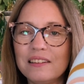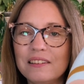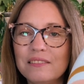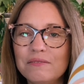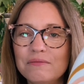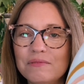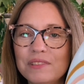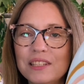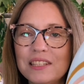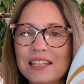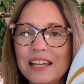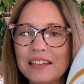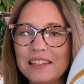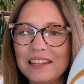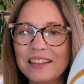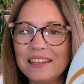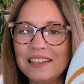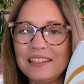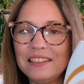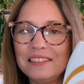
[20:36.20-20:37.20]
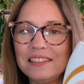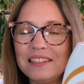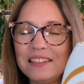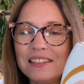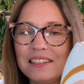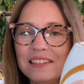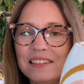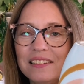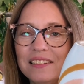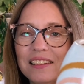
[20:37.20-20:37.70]

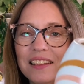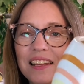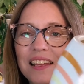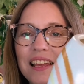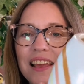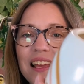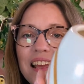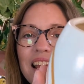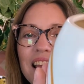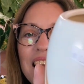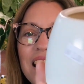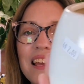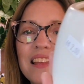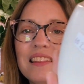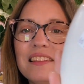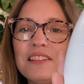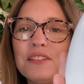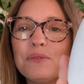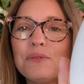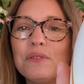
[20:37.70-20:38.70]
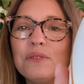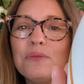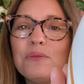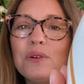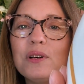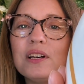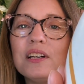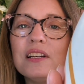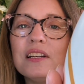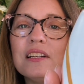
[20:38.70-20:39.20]
succulent. And this one
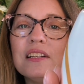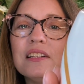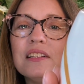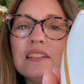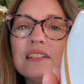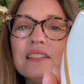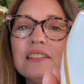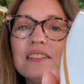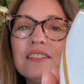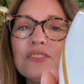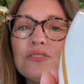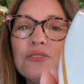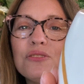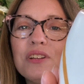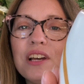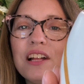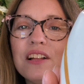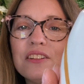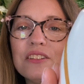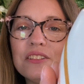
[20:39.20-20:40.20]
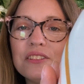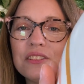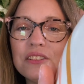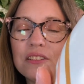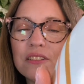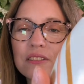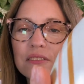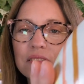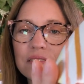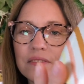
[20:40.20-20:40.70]
was
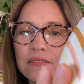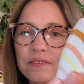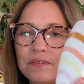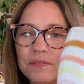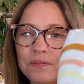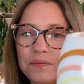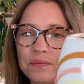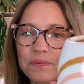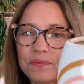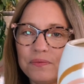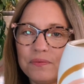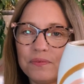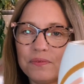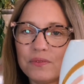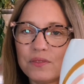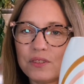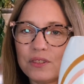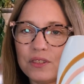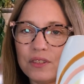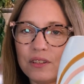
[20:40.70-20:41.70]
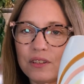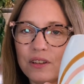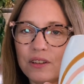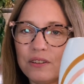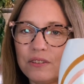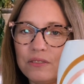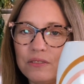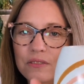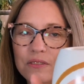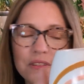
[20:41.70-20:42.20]
$2.
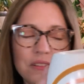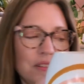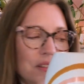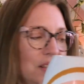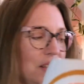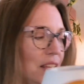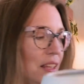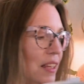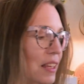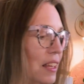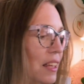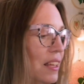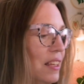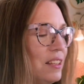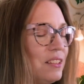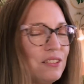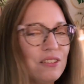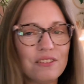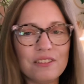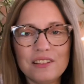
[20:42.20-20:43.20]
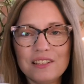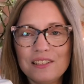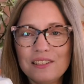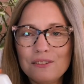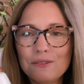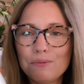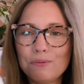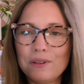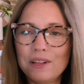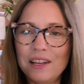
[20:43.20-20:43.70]
So this
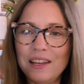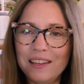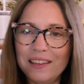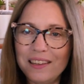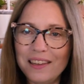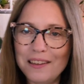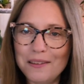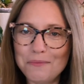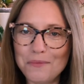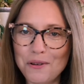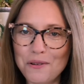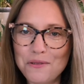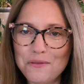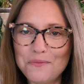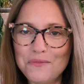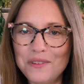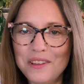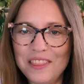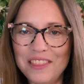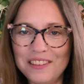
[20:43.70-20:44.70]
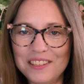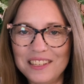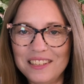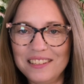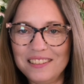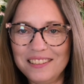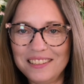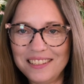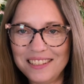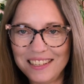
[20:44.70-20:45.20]
is what I came home with
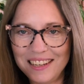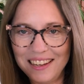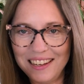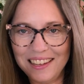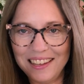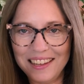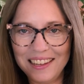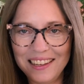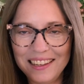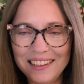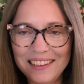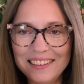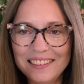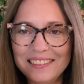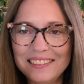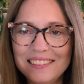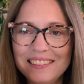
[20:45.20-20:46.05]
today.